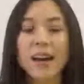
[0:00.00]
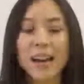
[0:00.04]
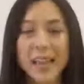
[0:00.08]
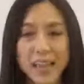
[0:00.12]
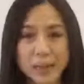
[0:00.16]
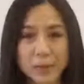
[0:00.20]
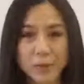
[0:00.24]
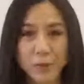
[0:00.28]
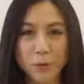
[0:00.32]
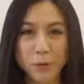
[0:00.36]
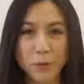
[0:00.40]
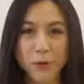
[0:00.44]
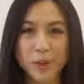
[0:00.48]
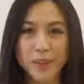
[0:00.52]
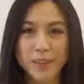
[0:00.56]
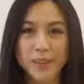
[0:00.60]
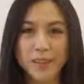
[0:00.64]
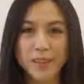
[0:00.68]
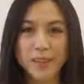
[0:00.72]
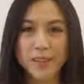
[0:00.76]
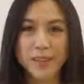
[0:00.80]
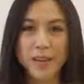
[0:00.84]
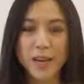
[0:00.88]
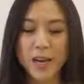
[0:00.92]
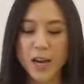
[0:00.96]
Hey
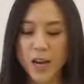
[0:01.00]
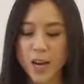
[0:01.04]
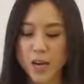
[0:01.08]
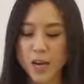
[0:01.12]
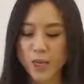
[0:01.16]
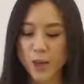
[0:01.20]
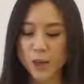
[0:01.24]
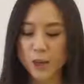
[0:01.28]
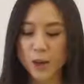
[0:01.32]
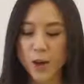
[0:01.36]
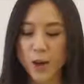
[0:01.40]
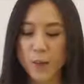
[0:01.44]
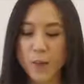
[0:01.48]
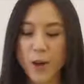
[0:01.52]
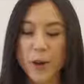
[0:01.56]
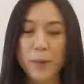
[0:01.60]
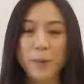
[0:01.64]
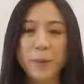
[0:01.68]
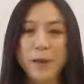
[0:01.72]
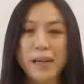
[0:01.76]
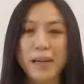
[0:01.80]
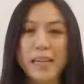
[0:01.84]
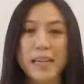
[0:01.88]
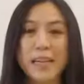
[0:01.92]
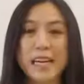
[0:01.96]
everyone, Shop
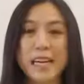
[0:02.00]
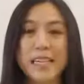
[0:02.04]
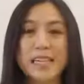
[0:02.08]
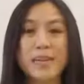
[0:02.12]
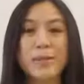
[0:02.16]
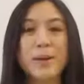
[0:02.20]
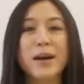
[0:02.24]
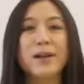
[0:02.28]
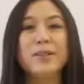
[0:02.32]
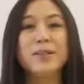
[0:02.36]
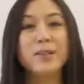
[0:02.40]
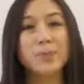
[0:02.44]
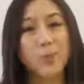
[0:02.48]
Hubby is about